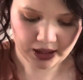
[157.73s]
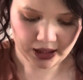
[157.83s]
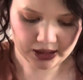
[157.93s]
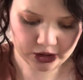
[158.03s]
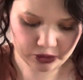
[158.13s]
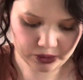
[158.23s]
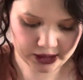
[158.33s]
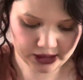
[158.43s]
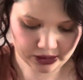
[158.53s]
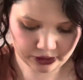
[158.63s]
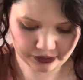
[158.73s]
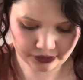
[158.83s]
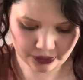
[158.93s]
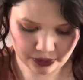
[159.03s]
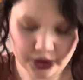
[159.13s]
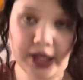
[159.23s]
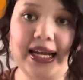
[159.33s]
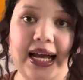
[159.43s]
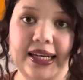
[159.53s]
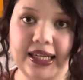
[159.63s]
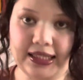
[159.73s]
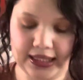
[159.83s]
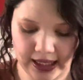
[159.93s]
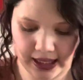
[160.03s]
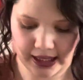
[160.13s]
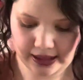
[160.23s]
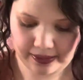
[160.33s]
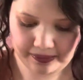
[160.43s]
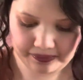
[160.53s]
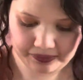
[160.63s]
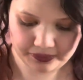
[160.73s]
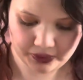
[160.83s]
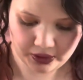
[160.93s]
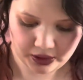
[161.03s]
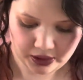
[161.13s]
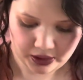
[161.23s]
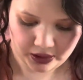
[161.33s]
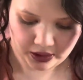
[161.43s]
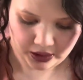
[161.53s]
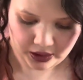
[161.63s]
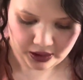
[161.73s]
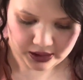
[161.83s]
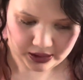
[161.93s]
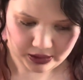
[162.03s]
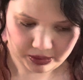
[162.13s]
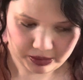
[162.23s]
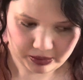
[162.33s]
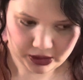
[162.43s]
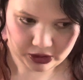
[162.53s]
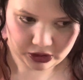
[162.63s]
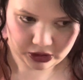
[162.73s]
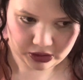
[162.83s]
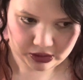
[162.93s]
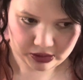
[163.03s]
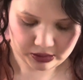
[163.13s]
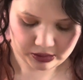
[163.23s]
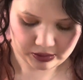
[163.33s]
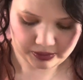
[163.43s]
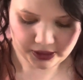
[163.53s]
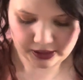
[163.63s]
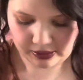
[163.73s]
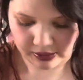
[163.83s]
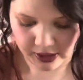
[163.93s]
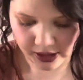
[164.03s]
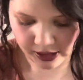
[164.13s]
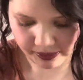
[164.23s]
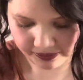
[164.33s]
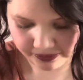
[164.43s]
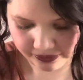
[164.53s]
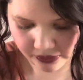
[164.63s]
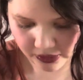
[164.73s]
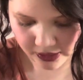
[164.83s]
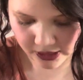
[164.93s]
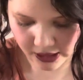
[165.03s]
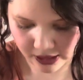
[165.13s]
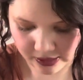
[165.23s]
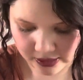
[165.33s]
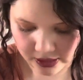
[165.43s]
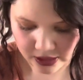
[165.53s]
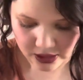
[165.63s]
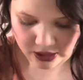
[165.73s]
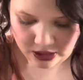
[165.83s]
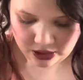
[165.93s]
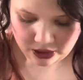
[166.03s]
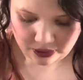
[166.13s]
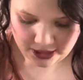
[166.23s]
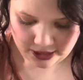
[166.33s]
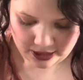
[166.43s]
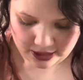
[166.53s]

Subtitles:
And this retails for $9.99. That's a little bit much, but yeah. Okay,